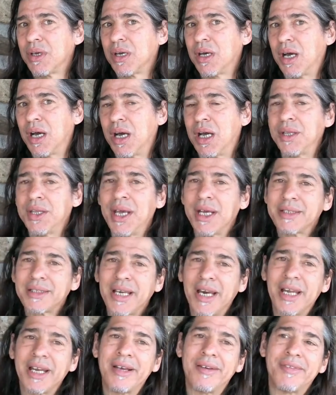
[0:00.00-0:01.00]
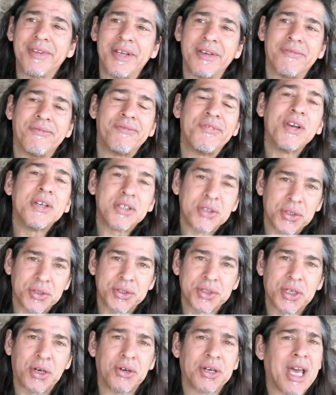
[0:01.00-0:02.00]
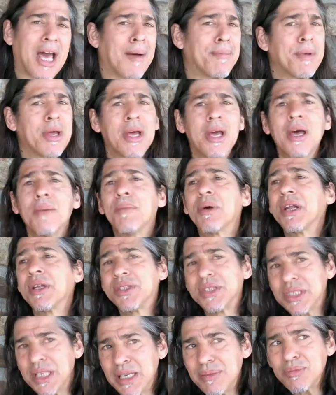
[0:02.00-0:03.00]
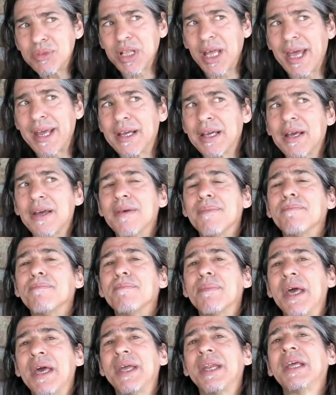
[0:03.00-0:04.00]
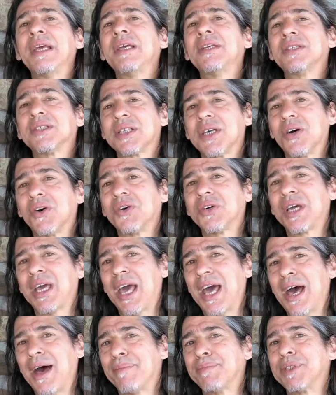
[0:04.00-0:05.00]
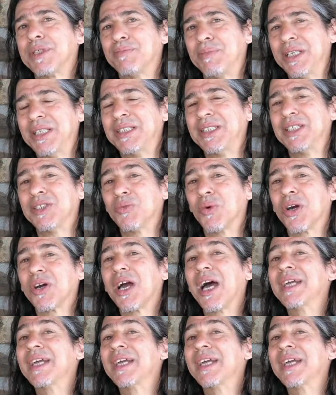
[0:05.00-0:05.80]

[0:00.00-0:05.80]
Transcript: And that's kind of the official skullcap, but it seems like many skullcap species work.